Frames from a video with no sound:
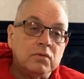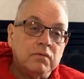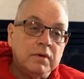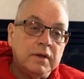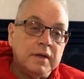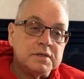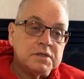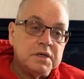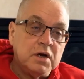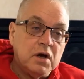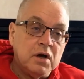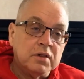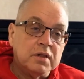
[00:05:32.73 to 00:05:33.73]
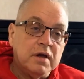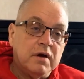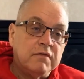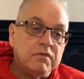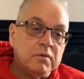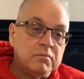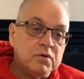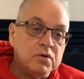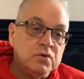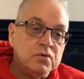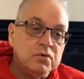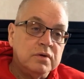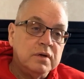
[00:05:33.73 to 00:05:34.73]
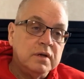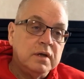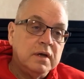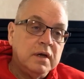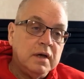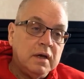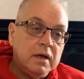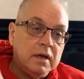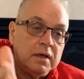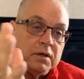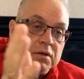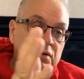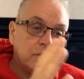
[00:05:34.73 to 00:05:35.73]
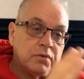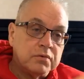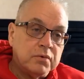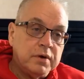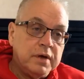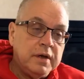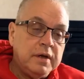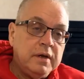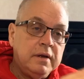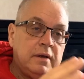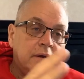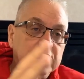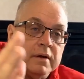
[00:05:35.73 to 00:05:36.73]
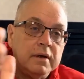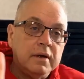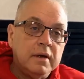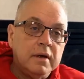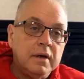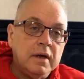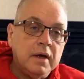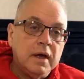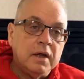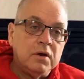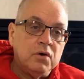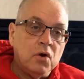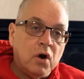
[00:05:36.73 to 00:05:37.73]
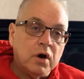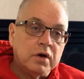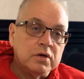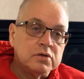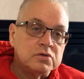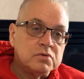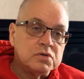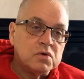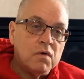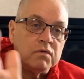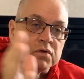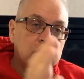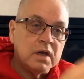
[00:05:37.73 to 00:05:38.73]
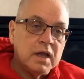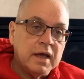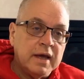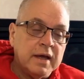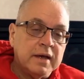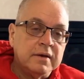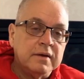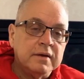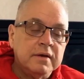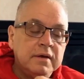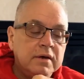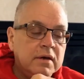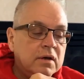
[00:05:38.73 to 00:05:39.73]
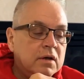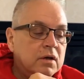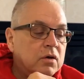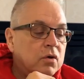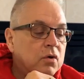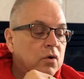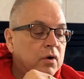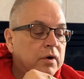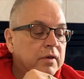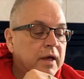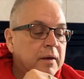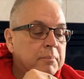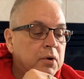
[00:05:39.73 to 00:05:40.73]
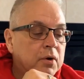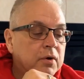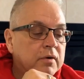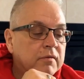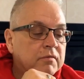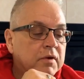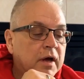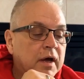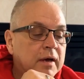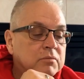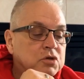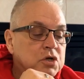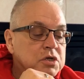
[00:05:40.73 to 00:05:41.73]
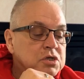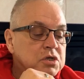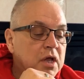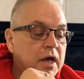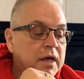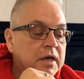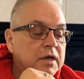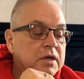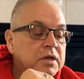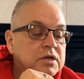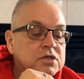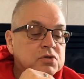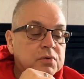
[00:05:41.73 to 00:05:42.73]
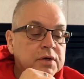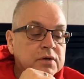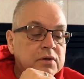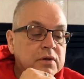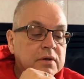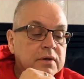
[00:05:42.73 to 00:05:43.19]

as he hung there from noon until 3, and darkness was over the land during that period of time, just like in Israel,